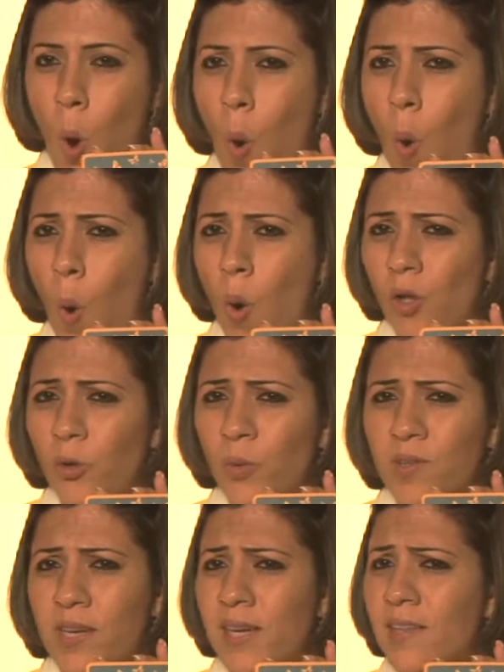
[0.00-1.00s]
All those
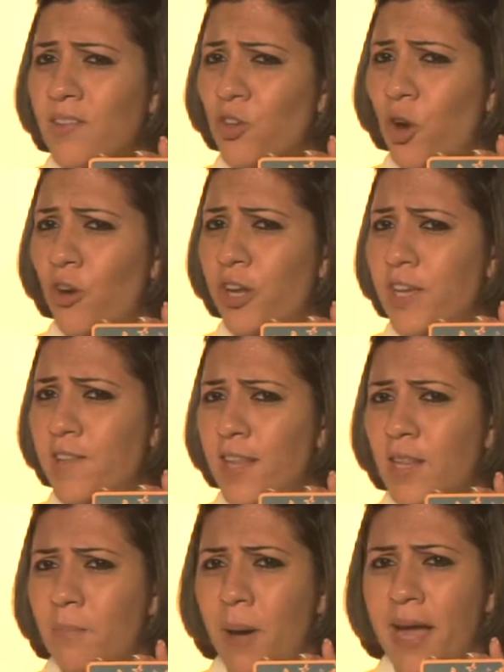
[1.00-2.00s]
little stories
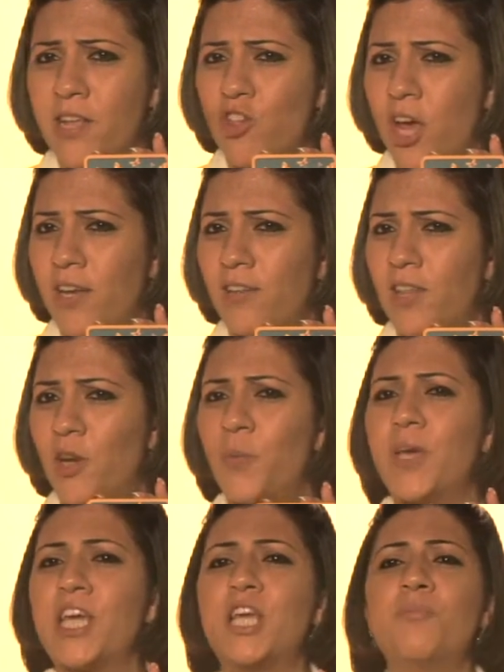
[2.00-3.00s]
and the mind chatter that
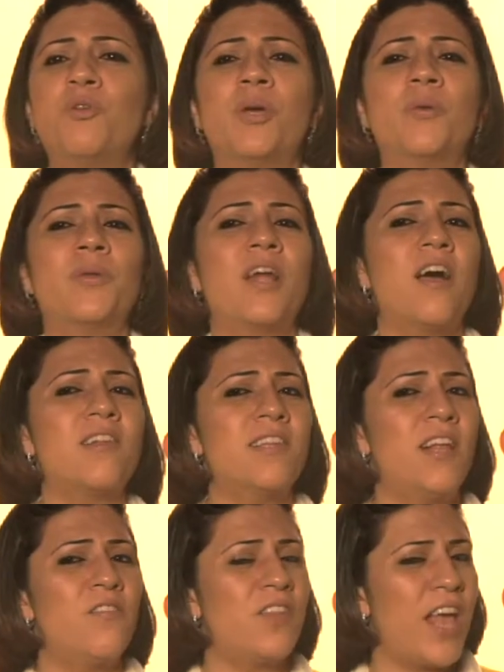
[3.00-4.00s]
we keep doing with
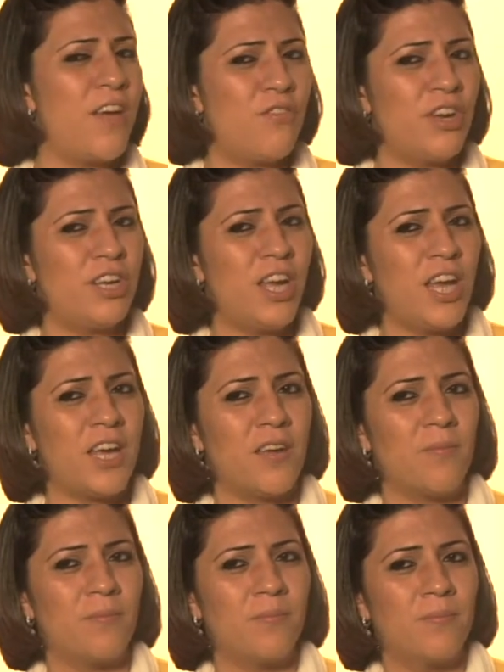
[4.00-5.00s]
ourselves every day.
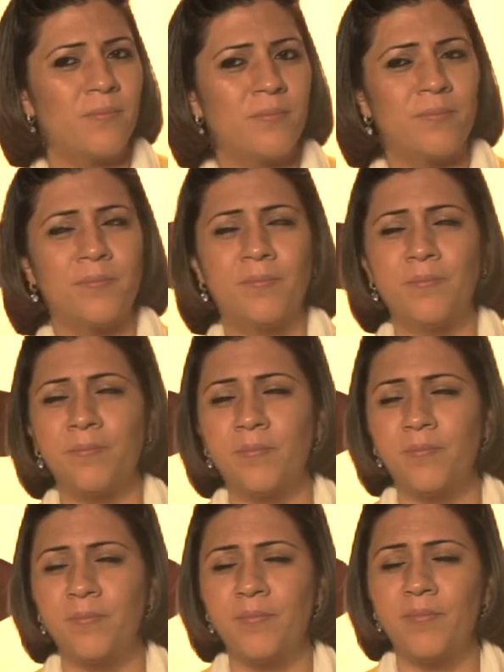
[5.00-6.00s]

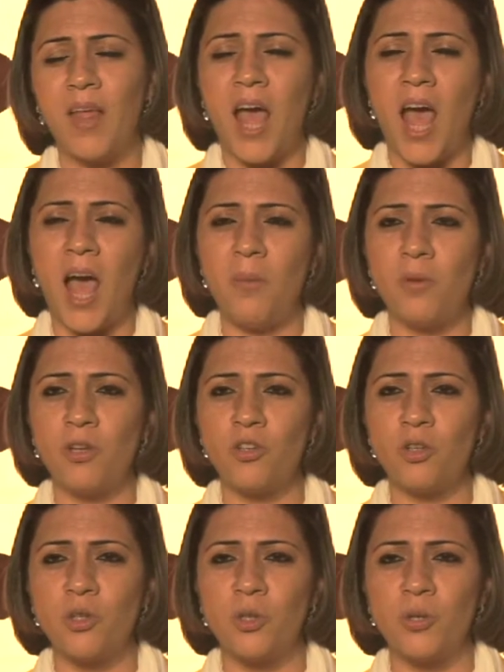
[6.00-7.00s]
I'm not
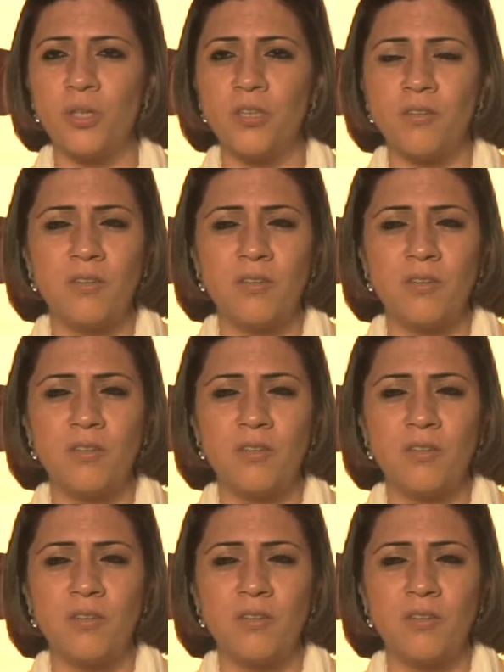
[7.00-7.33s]
too good.